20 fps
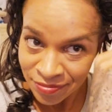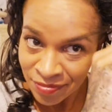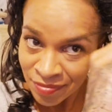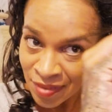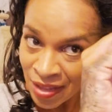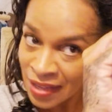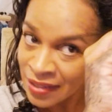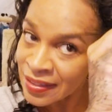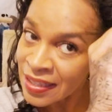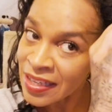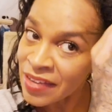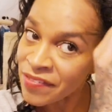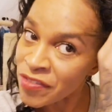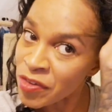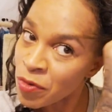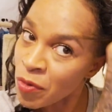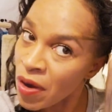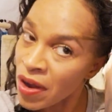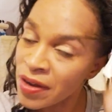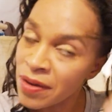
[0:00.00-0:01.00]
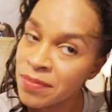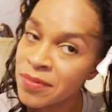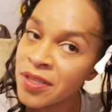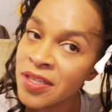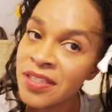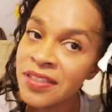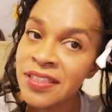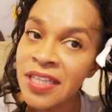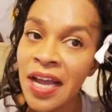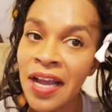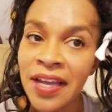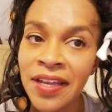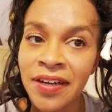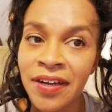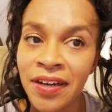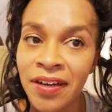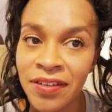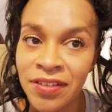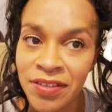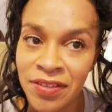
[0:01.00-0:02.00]
And like if you want them a little
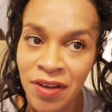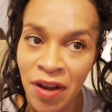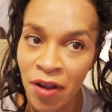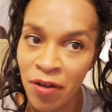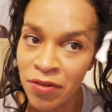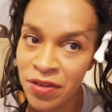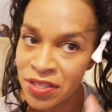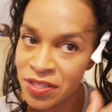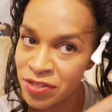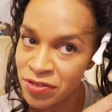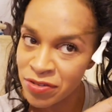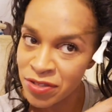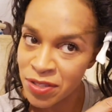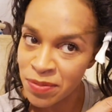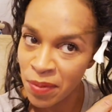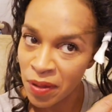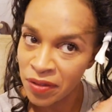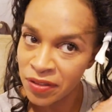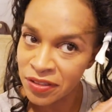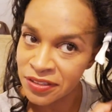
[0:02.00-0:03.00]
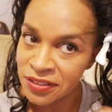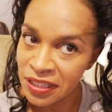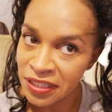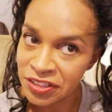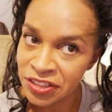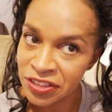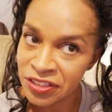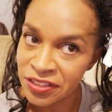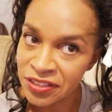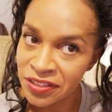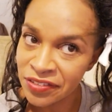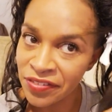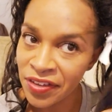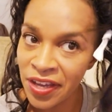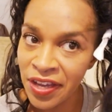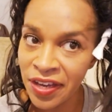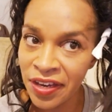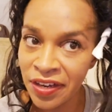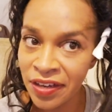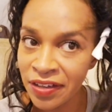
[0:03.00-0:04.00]
tighter, you can always use smaller sections of
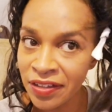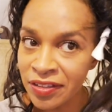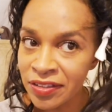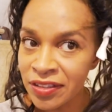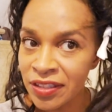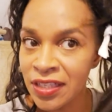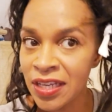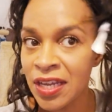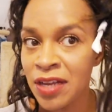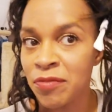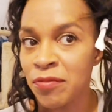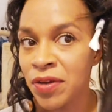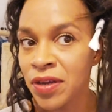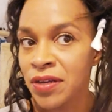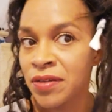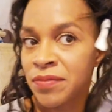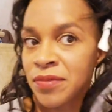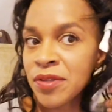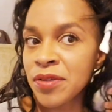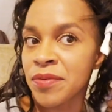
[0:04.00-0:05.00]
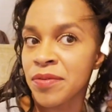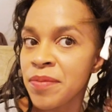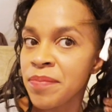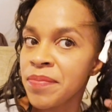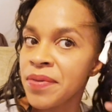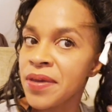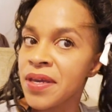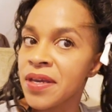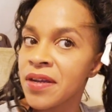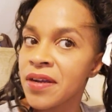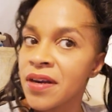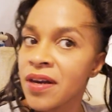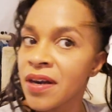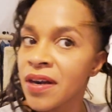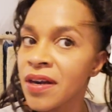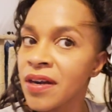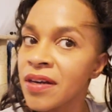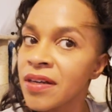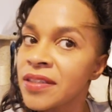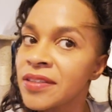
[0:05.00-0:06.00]
hair. I kind of want them a little
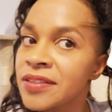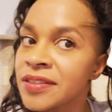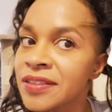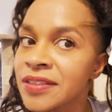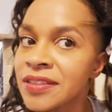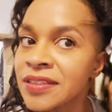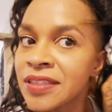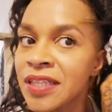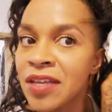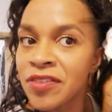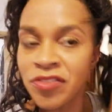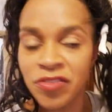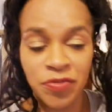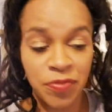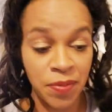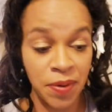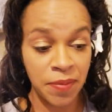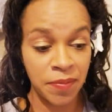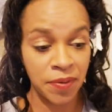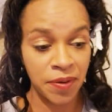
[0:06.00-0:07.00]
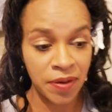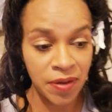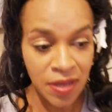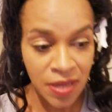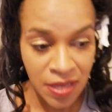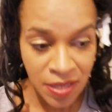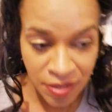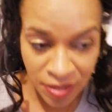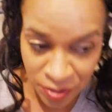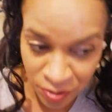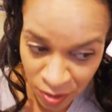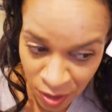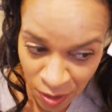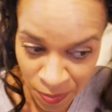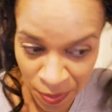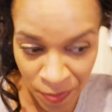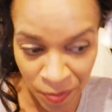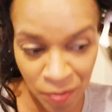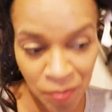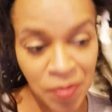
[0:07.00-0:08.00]
bigger. And just remember, the toilet
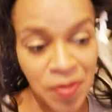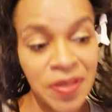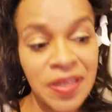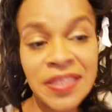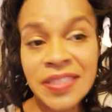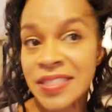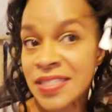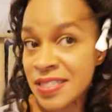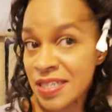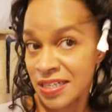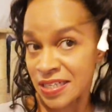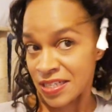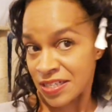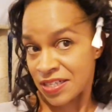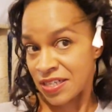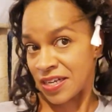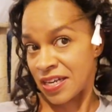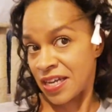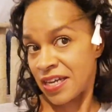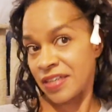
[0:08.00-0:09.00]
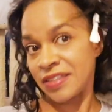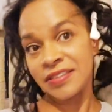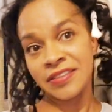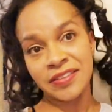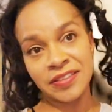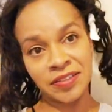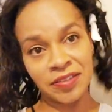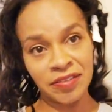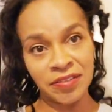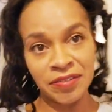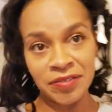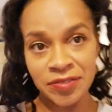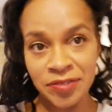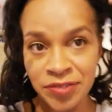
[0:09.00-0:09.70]
paper will get stuck in your hair, so.